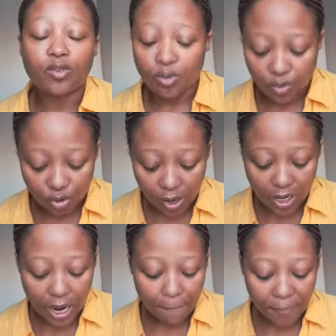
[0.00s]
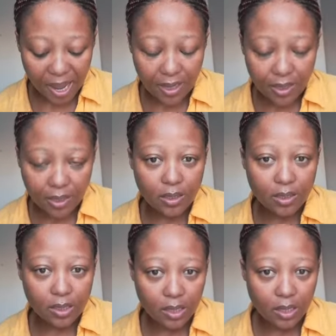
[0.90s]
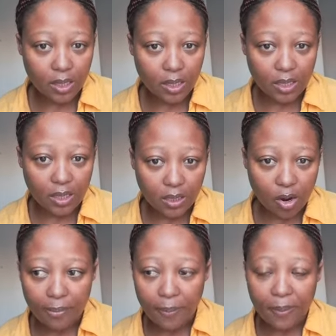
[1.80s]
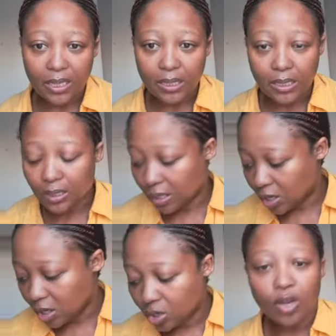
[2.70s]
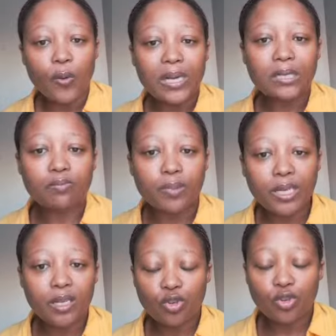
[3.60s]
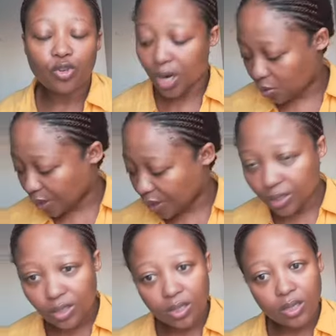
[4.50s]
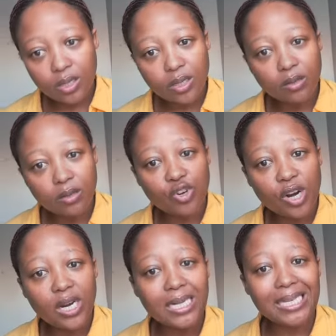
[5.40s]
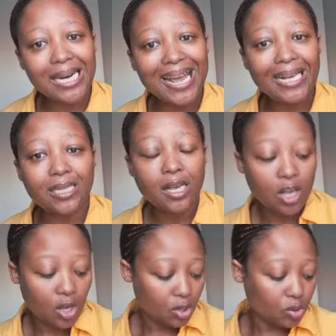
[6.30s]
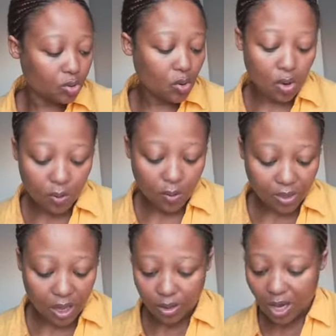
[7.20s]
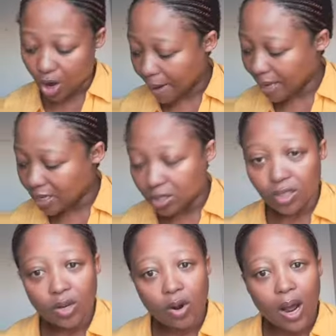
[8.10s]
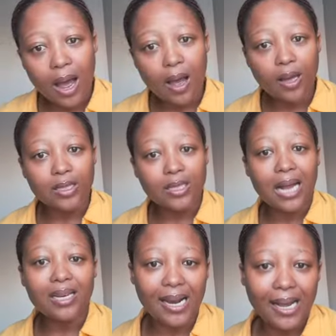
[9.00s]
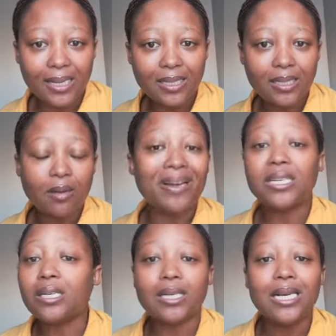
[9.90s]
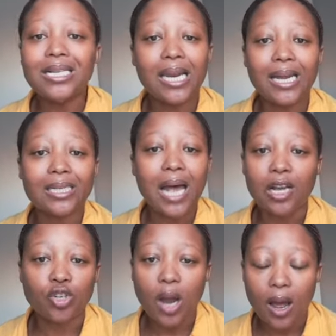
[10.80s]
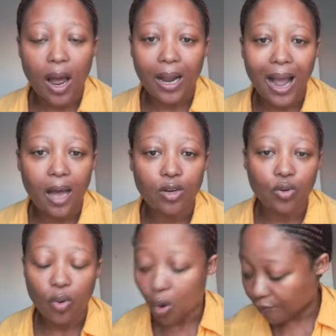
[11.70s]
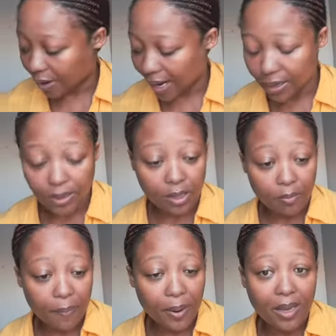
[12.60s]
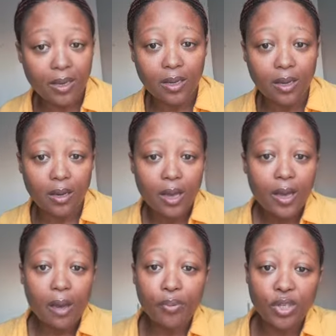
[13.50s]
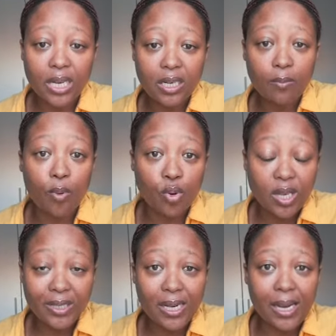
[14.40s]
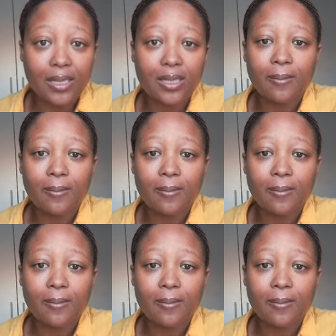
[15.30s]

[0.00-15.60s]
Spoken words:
trainer band, that rubber band. So he was busy training with it, training his legs. So the rubber is under the legs, but his legs are cut off. Remember, he amputated both his legs.